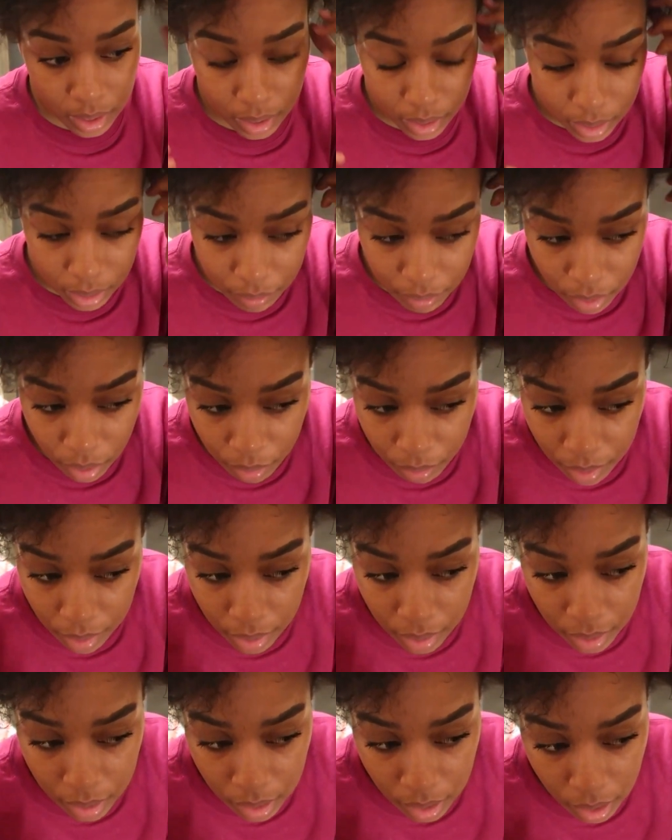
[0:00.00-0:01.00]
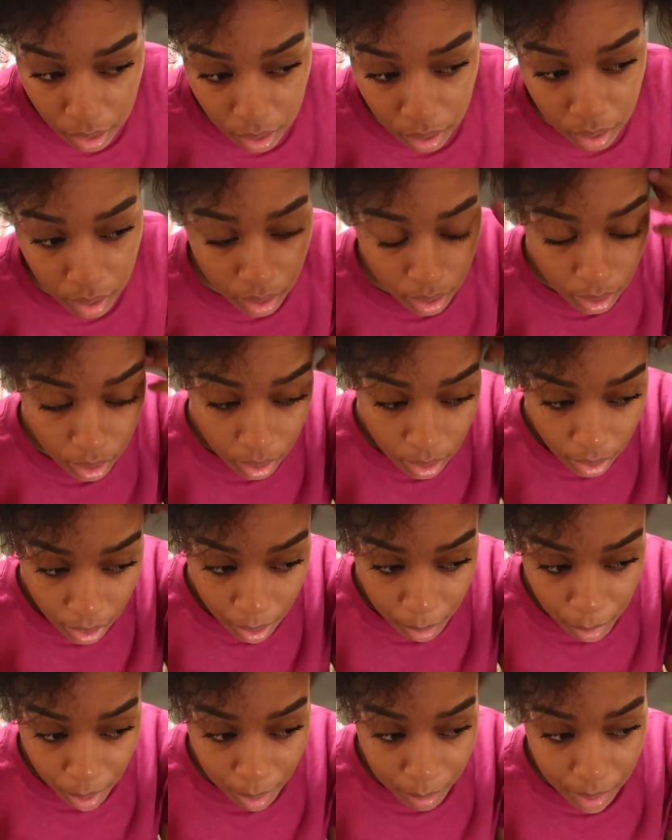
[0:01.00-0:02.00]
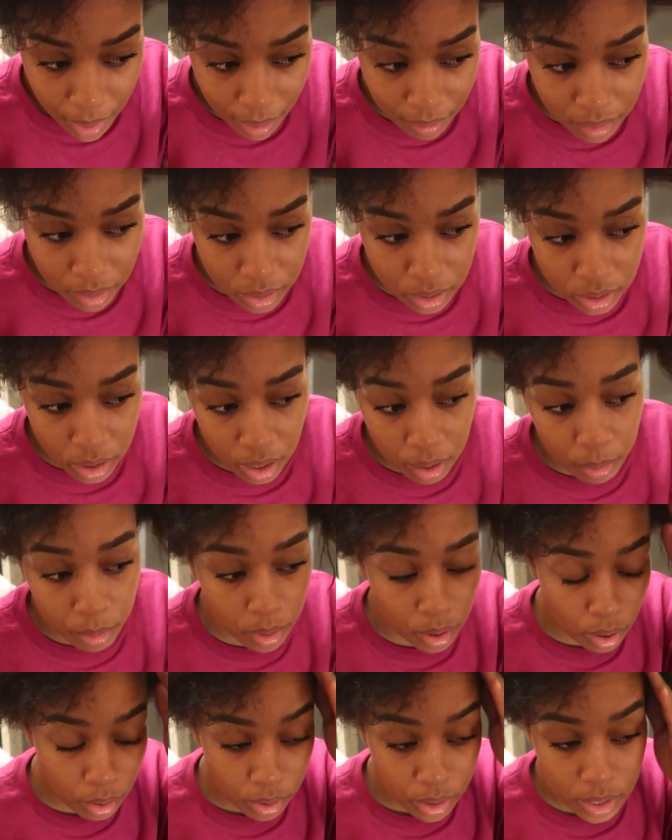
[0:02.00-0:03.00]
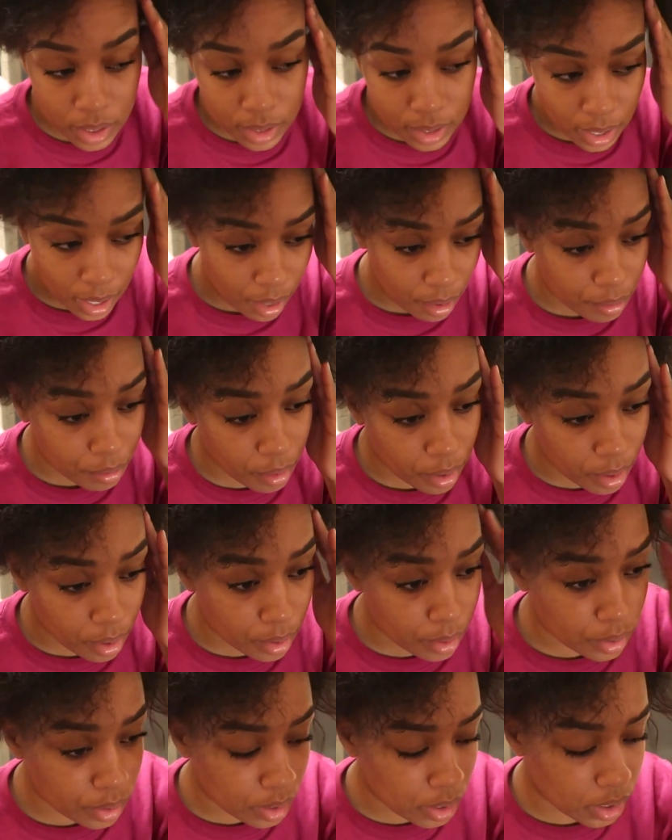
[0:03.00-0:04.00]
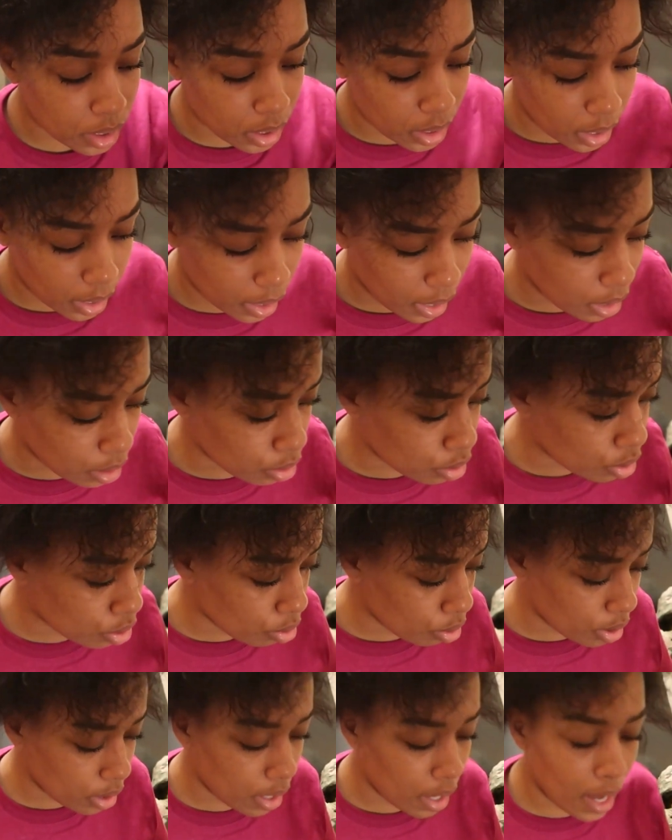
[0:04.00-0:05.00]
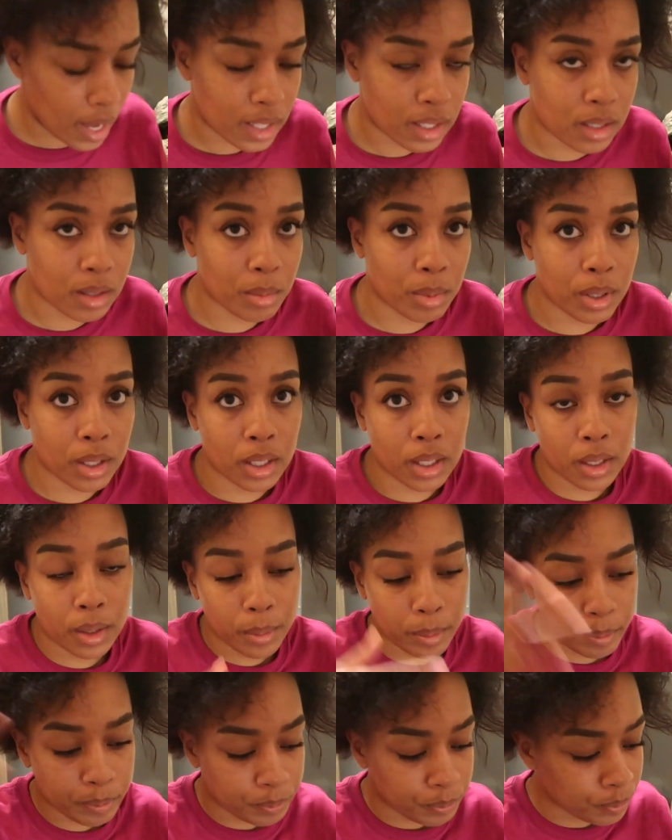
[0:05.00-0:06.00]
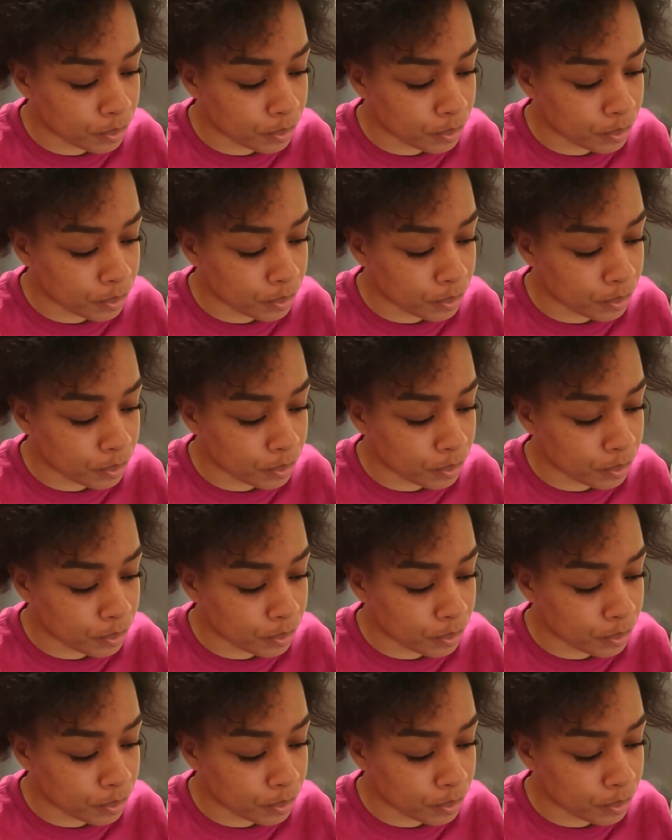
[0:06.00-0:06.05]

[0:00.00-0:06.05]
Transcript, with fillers: like even over here i'll probably have to start on this side first to see like how short it has to be